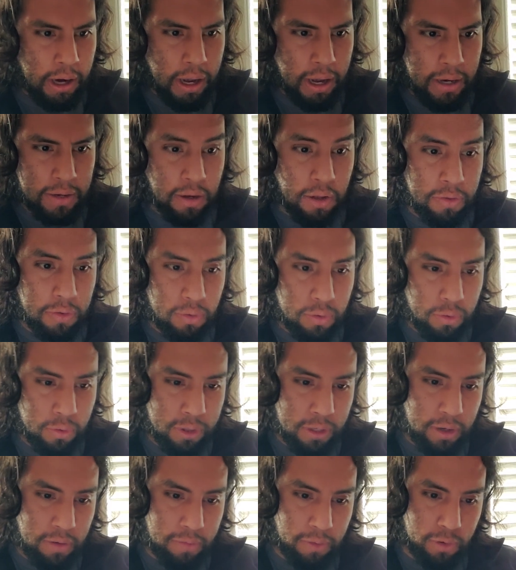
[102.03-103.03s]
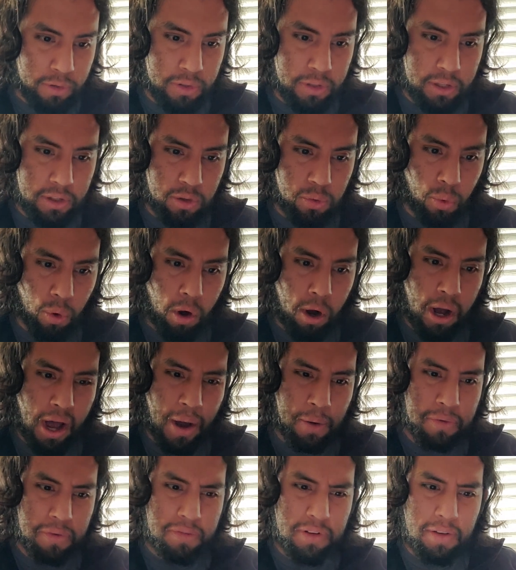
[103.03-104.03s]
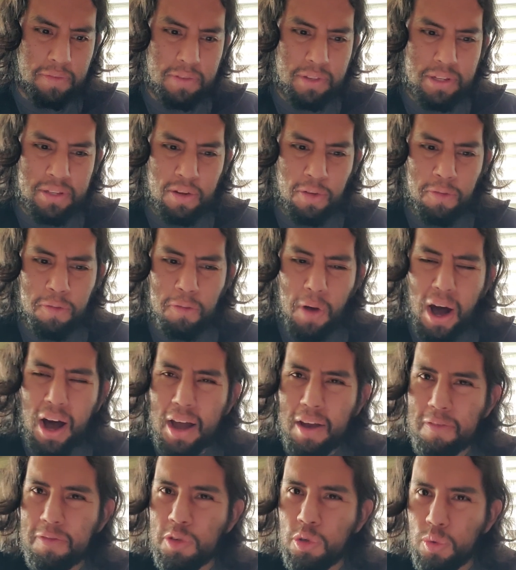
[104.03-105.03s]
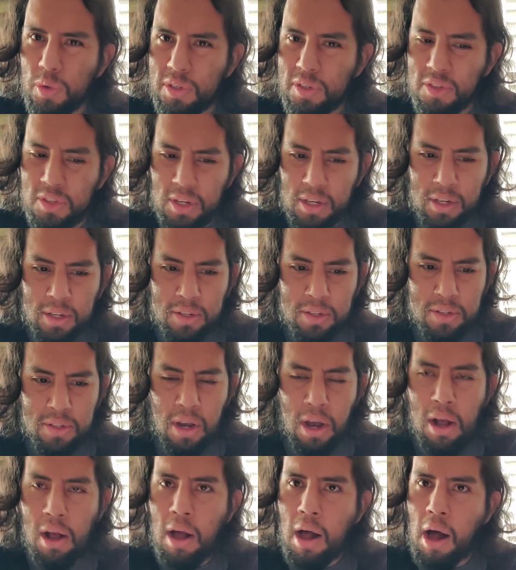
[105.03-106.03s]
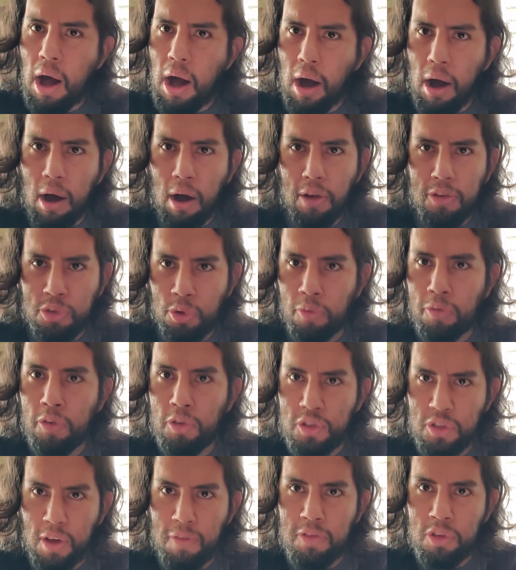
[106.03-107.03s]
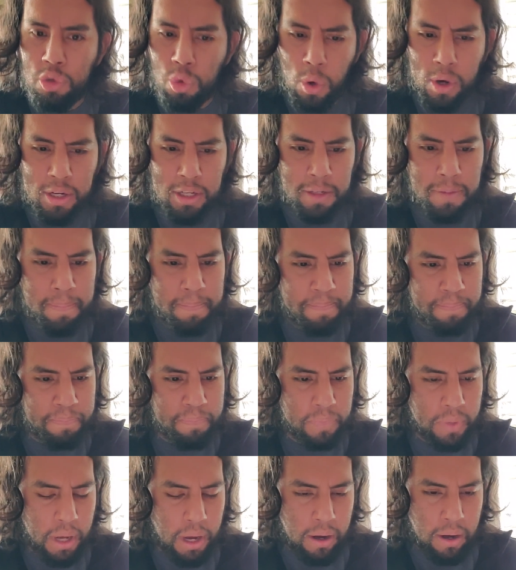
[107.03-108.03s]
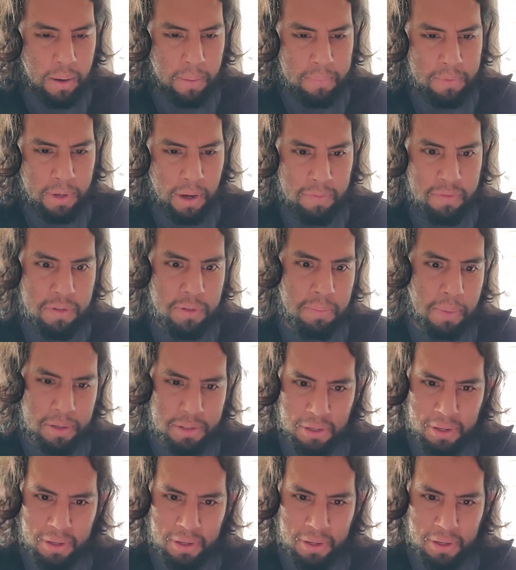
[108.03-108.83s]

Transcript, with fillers: Another Lugia first edition raw. I would have given this a five to a six. Uh, sold for seven twenty. Um, so obviously much